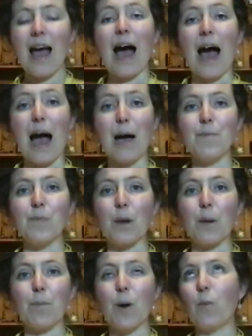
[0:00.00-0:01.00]

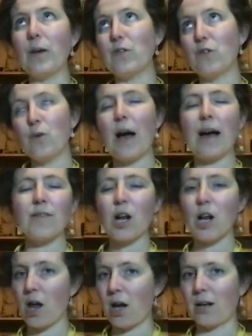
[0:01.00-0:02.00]
but we do have
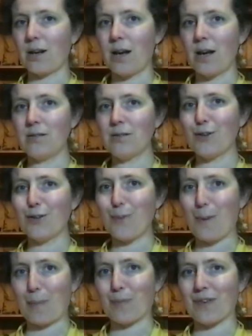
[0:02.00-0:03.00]
Klarna on the
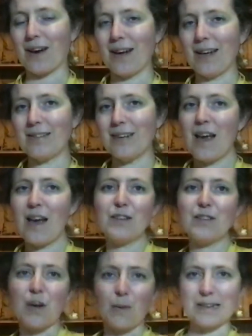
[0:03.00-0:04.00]
website.
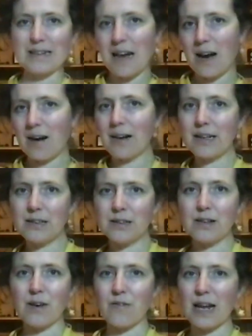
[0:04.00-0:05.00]
So it's
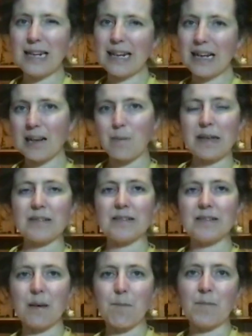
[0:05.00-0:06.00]
kind of a little bit
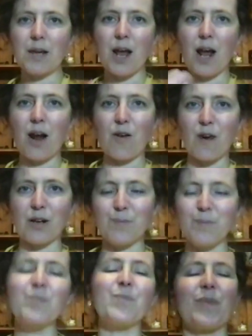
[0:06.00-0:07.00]
similar,
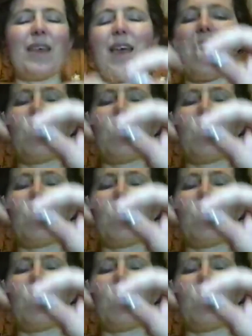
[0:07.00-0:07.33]
and yeah,